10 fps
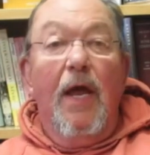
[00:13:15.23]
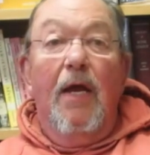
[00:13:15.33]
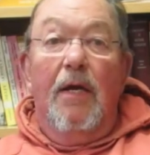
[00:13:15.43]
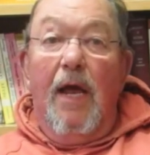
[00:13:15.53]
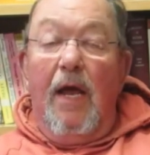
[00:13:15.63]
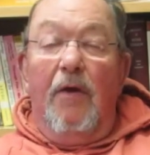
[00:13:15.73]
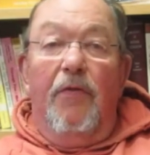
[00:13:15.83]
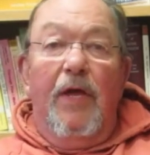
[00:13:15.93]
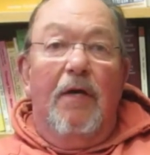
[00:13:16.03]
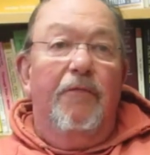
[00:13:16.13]
and how
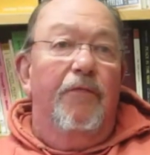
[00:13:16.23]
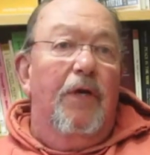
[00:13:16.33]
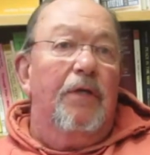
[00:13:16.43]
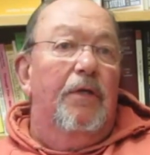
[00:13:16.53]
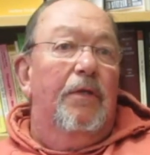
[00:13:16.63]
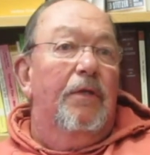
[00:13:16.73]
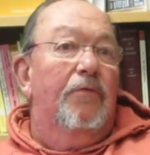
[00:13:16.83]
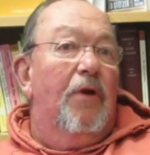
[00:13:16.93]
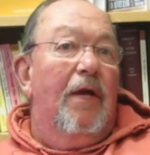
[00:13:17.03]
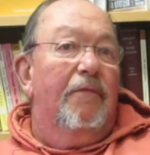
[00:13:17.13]
that affected the
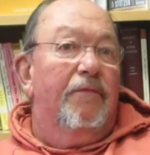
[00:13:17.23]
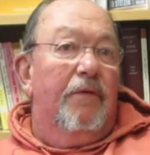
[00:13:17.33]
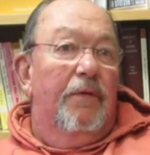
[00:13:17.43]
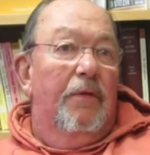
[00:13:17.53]
draft.